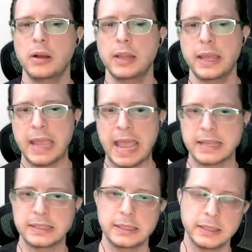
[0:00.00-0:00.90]
like
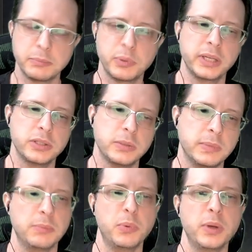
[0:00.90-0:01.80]
accidentally put in too
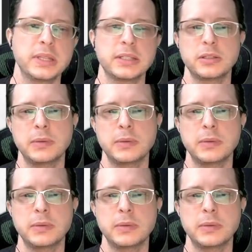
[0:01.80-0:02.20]
many points into